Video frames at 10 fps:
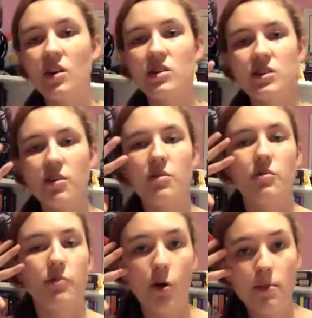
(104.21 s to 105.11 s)
Also, the
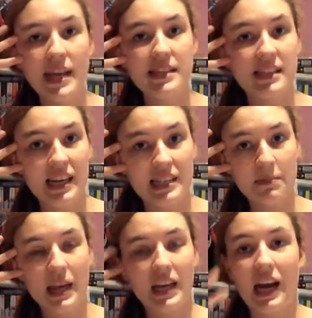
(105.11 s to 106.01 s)
romance
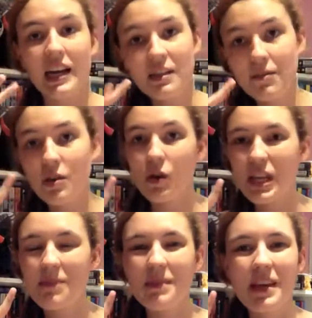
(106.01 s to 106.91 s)
aspect kind of
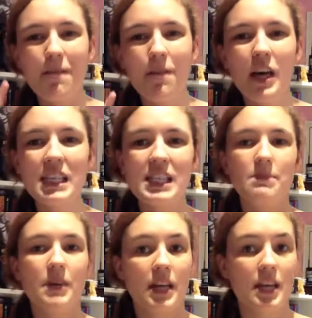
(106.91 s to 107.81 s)
annoyed me at
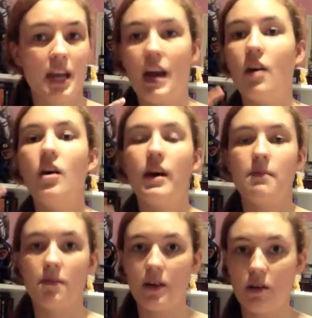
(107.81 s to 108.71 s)
first, but now
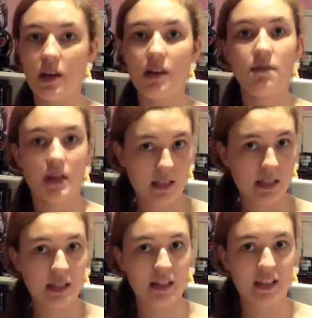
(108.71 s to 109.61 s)
I'm very
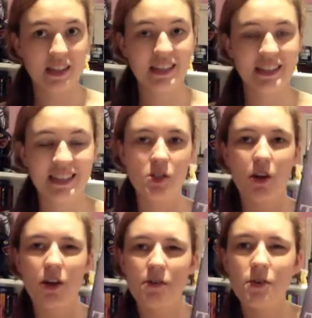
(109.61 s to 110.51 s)
invested in it.
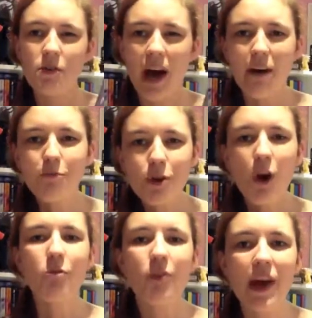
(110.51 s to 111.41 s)
So if you have
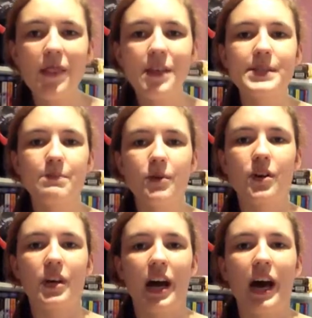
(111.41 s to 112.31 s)
not read this
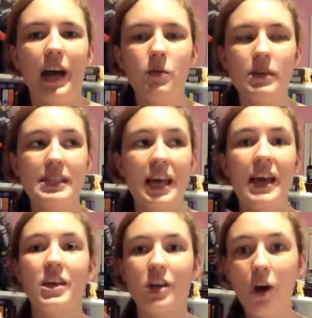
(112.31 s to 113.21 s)
book, I would
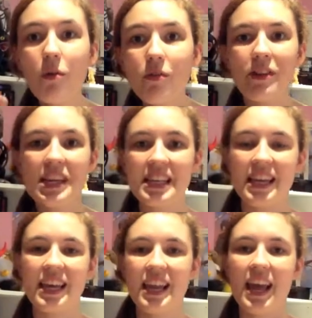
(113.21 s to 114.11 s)
say go read
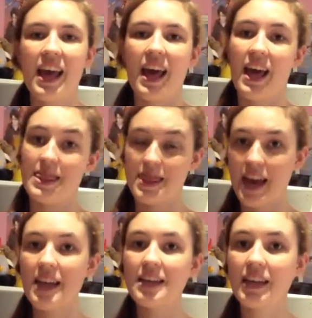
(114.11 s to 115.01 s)
it and
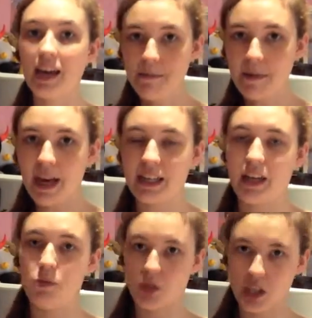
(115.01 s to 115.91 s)
then come back
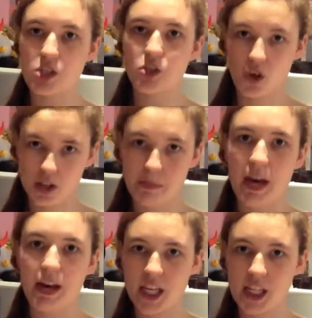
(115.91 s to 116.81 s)
and we can talk
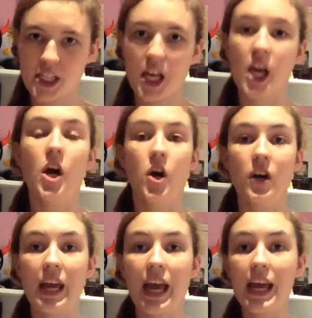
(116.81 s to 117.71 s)
about it,
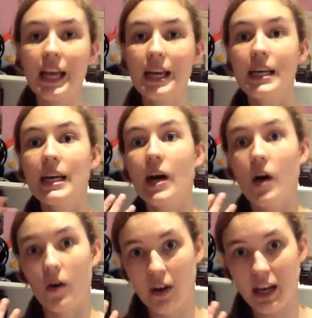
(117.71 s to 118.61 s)
okay?
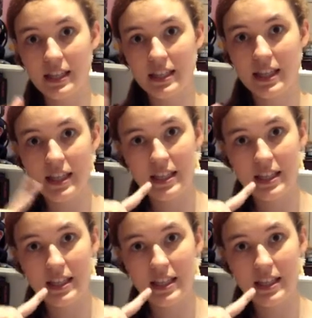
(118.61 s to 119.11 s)
Alright.